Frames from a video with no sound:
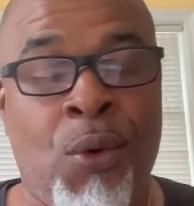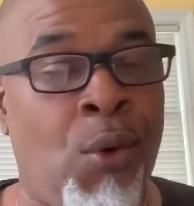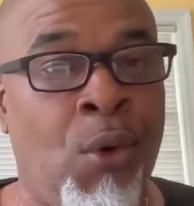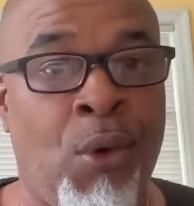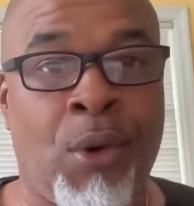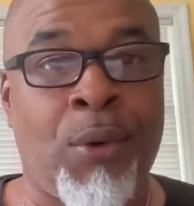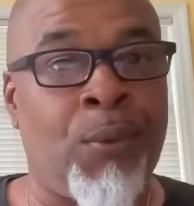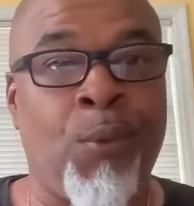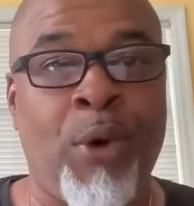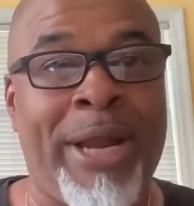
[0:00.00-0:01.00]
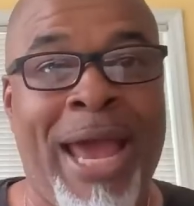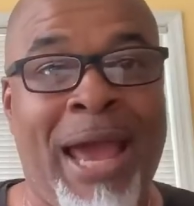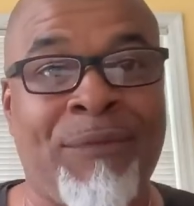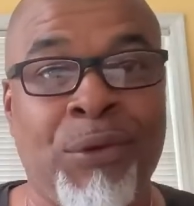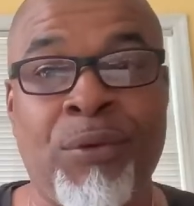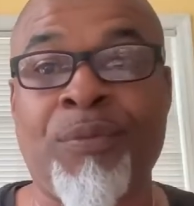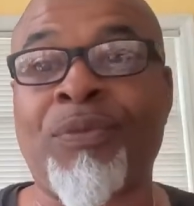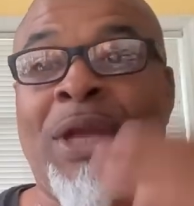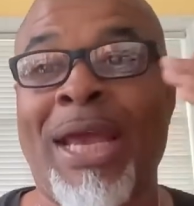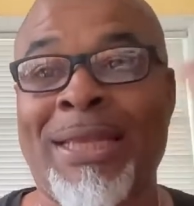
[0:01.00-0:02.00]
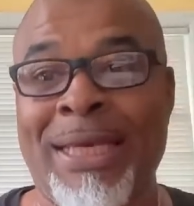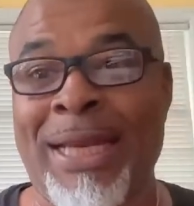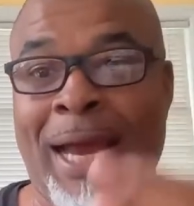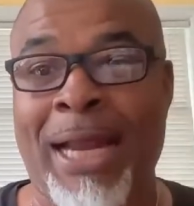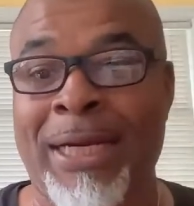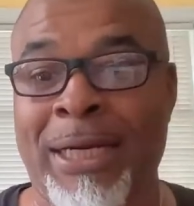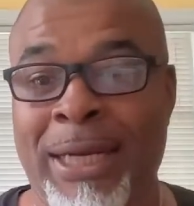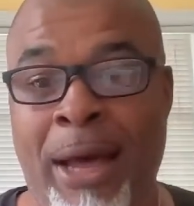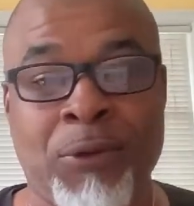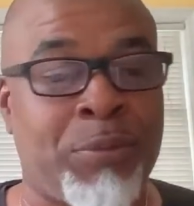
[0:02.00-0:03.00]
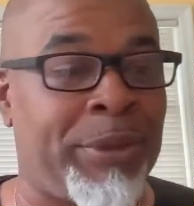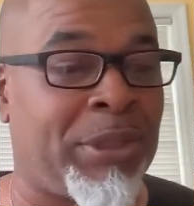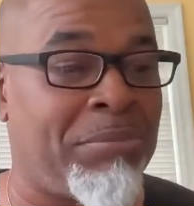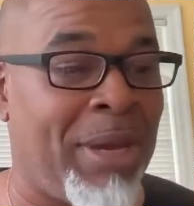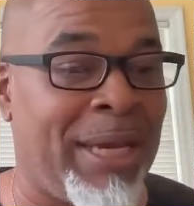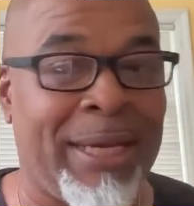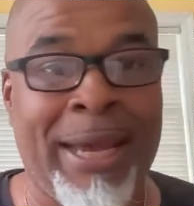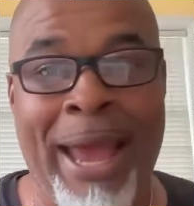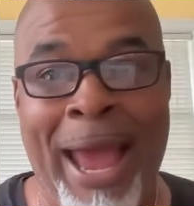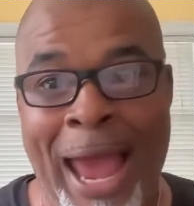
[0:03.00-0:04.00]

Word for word: or what have you and then I got an announcement to make